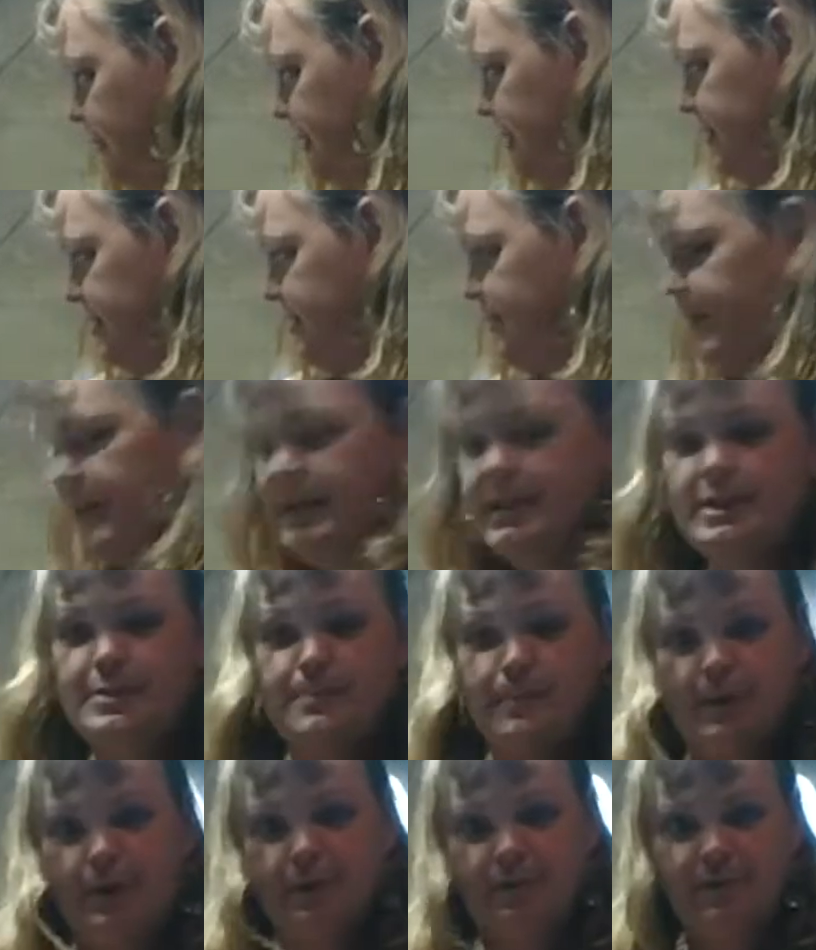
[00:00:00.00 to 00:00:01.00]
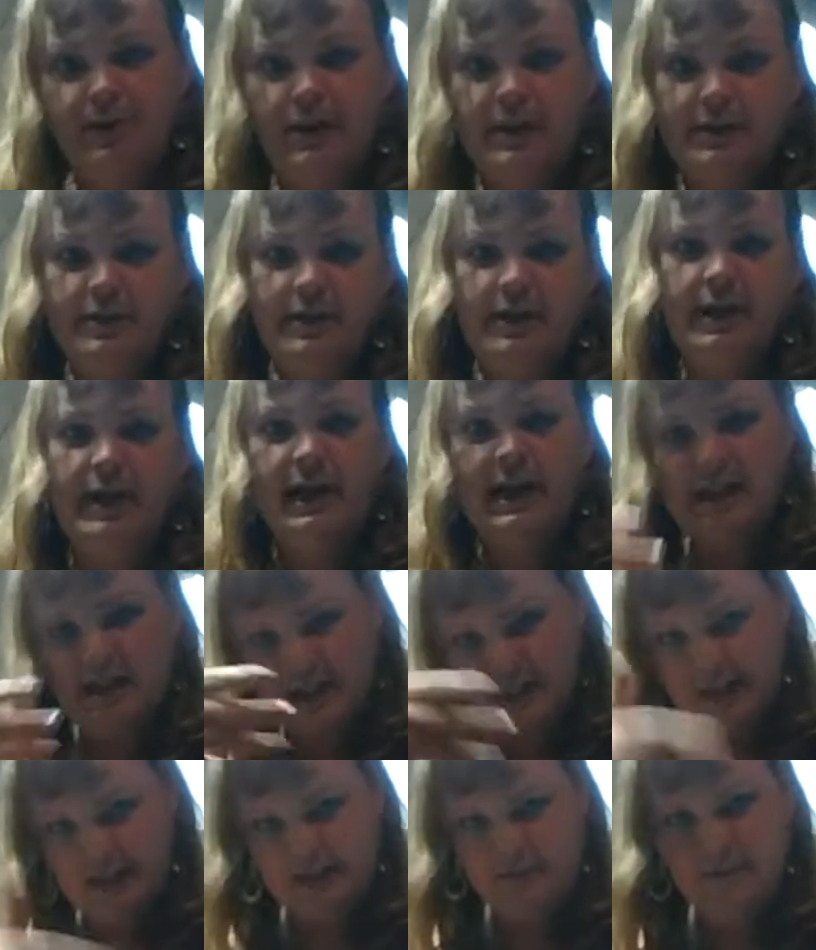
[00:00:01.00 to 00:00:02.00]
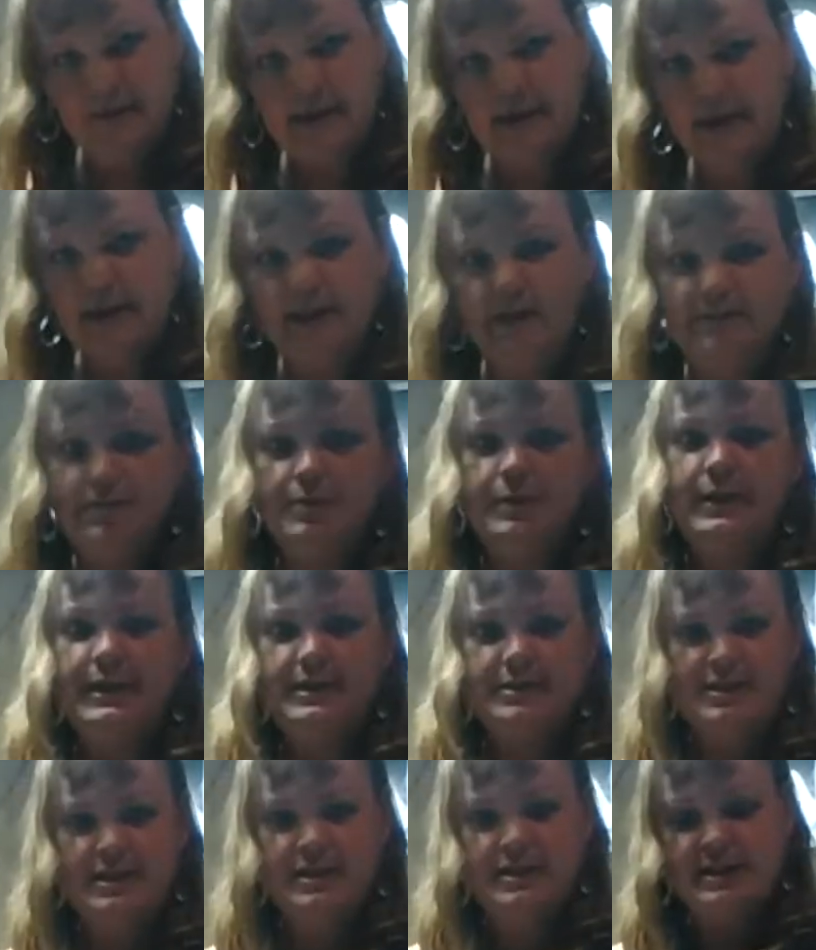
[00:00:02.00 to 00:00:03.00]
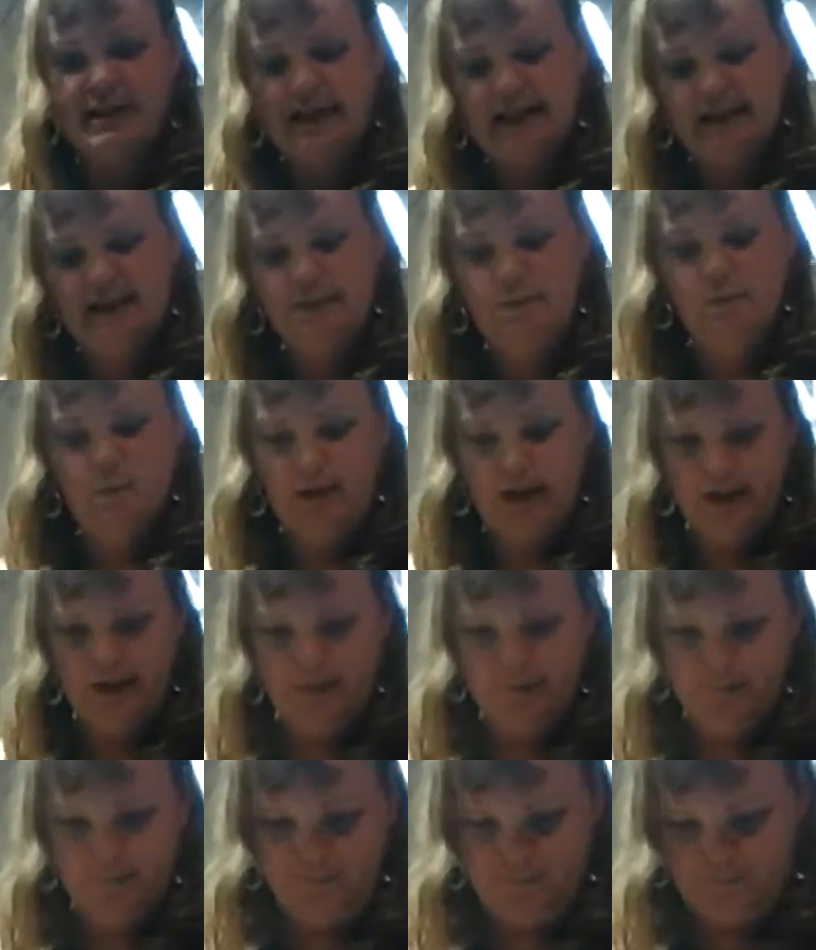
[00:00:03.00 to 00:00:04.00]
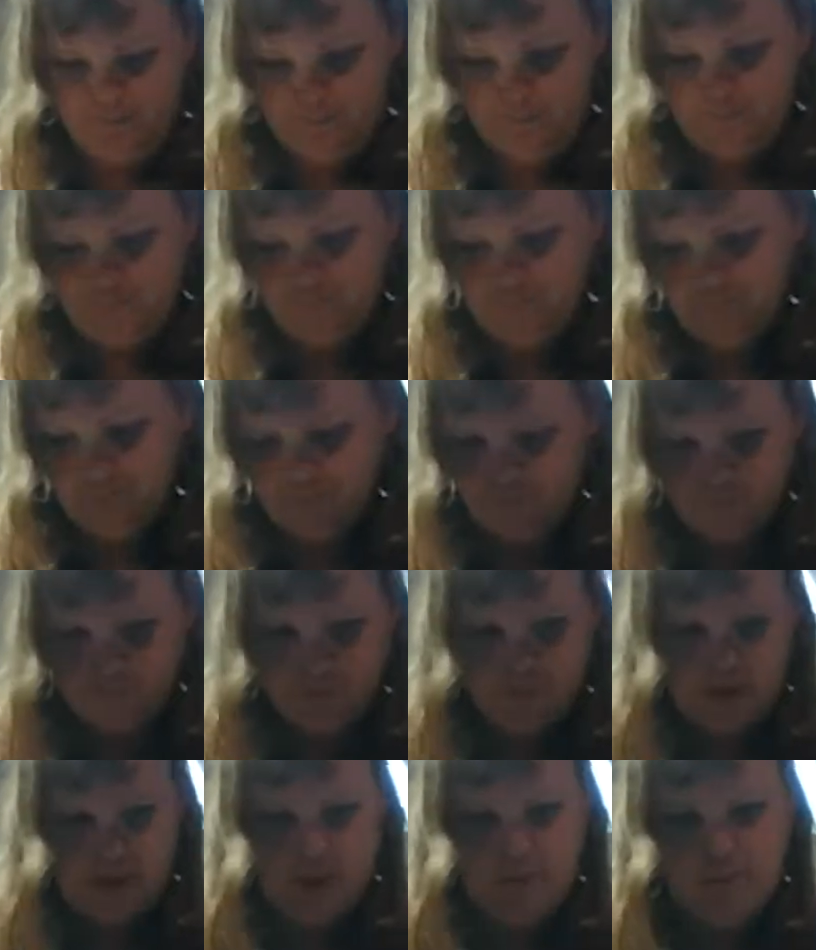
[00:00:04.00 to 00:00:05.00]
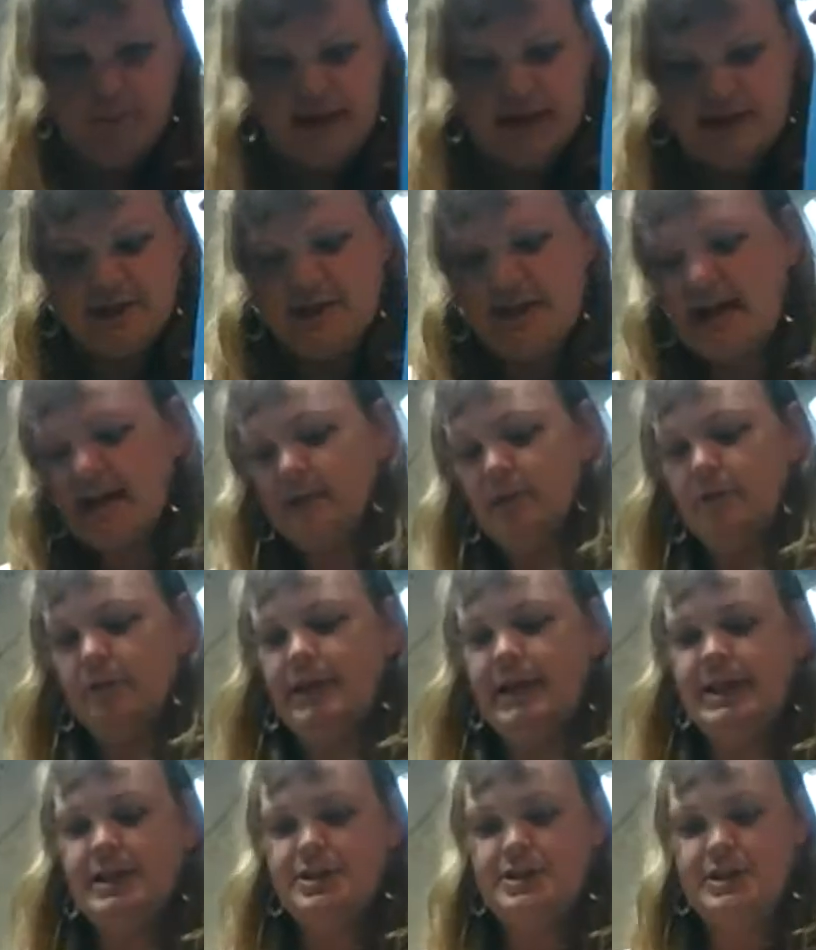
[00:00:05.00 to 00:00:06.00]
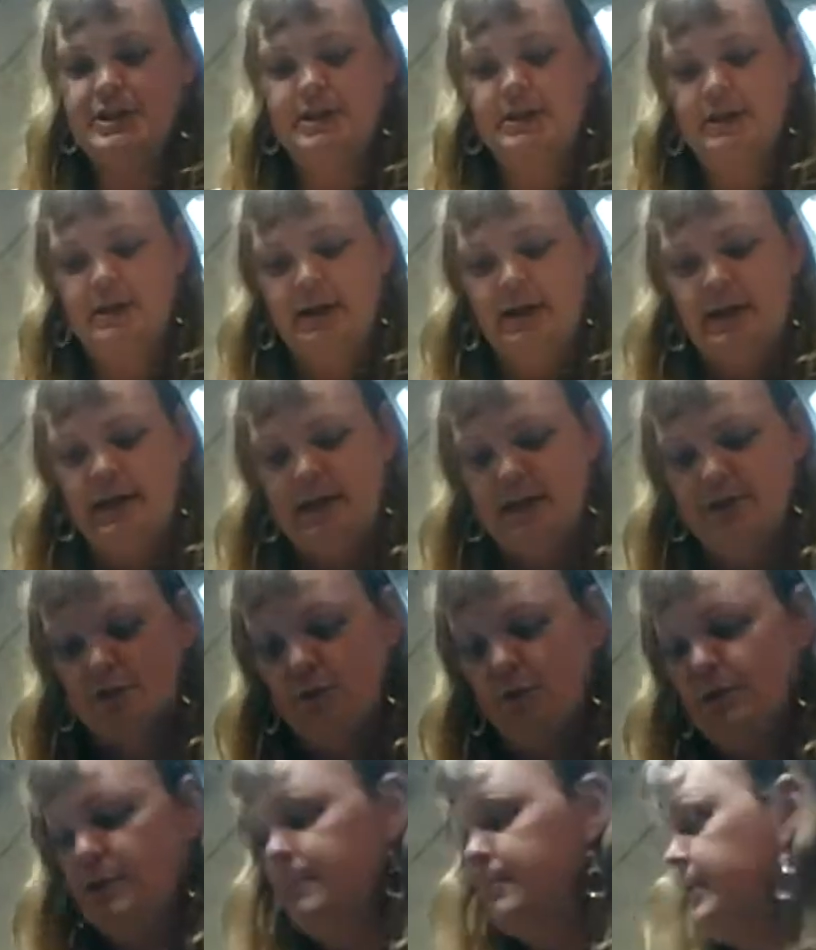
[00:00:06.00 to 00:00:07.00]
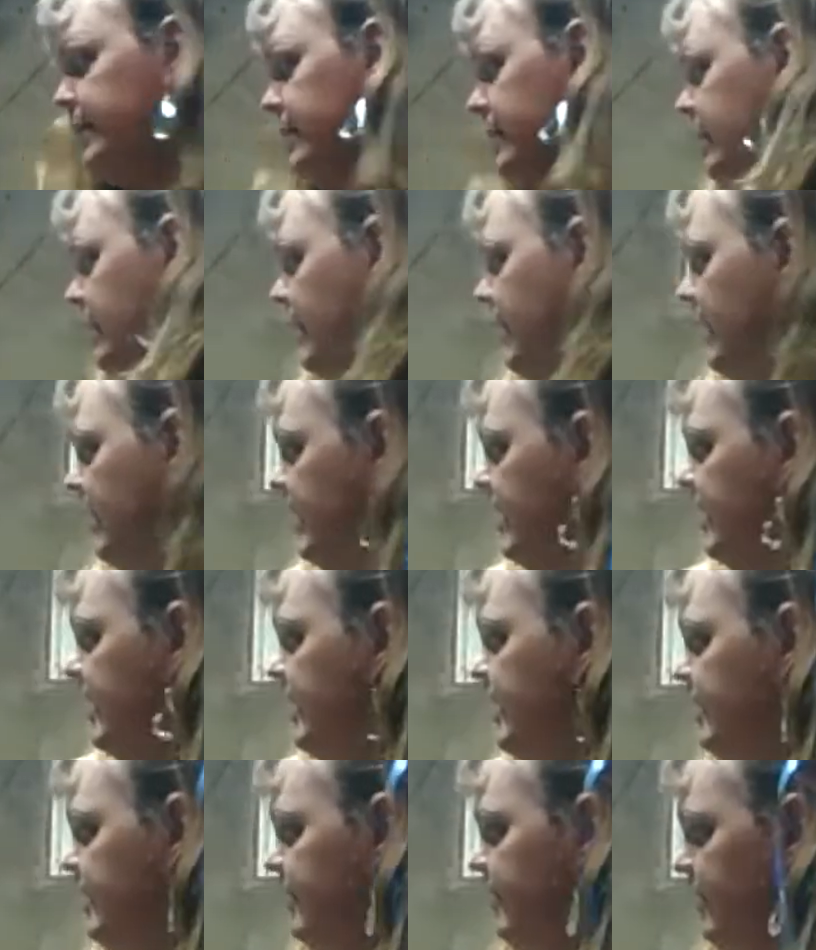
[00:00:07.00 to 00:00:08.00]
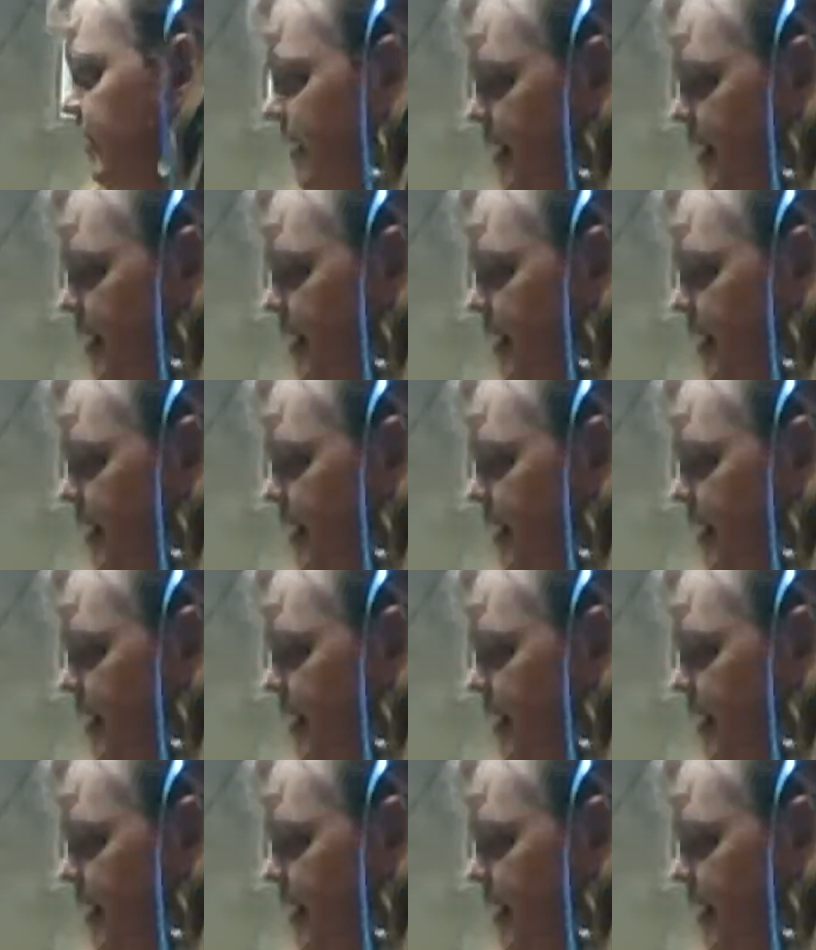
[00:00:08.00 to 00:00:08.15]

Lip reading: need to make this perfect. I just need to make it enough so I can see exactly where my exact location is going to be on